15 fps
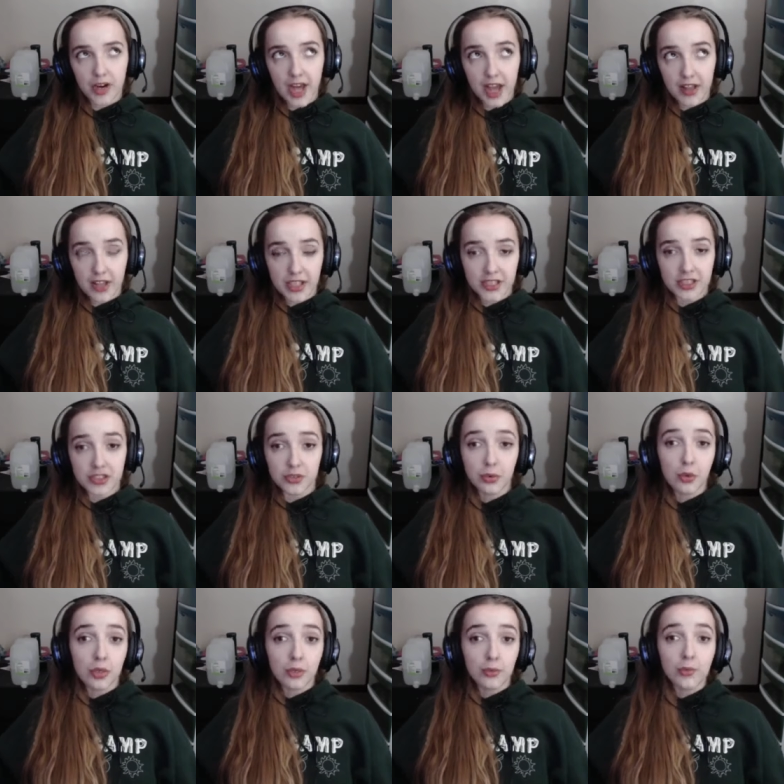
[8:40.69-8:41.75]
like Zoo
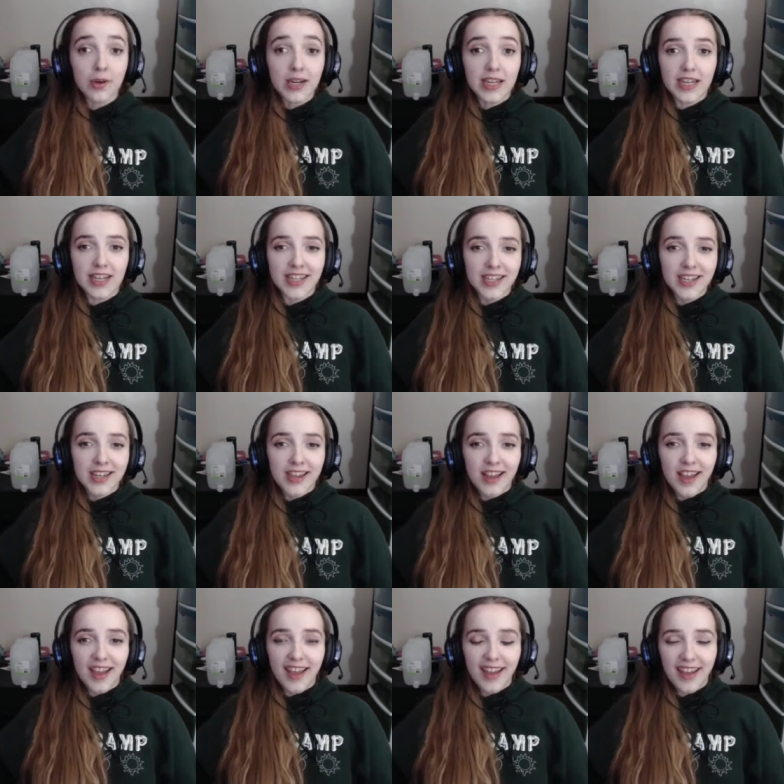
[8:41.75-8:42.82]
3
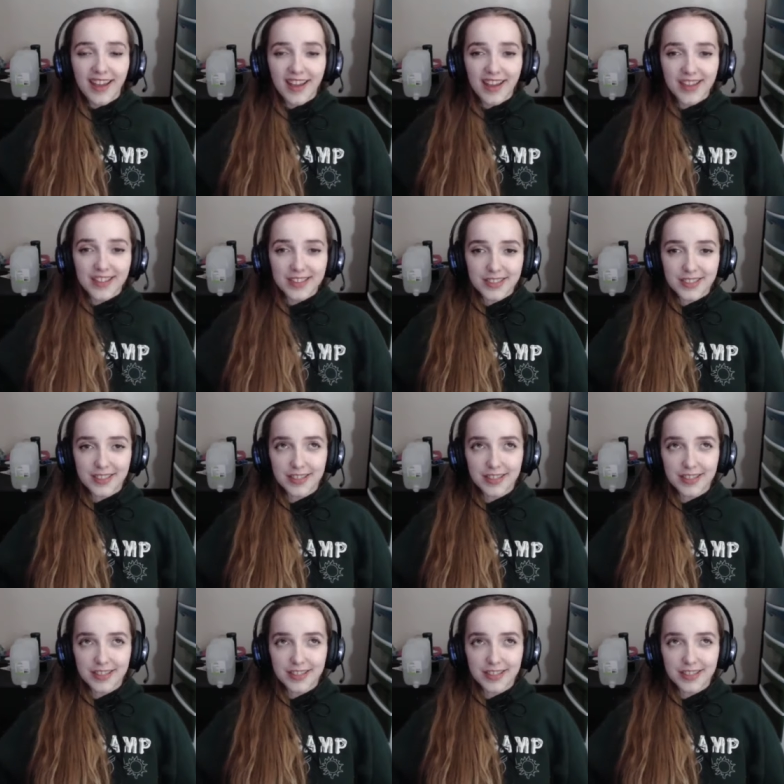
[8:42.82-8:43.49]
and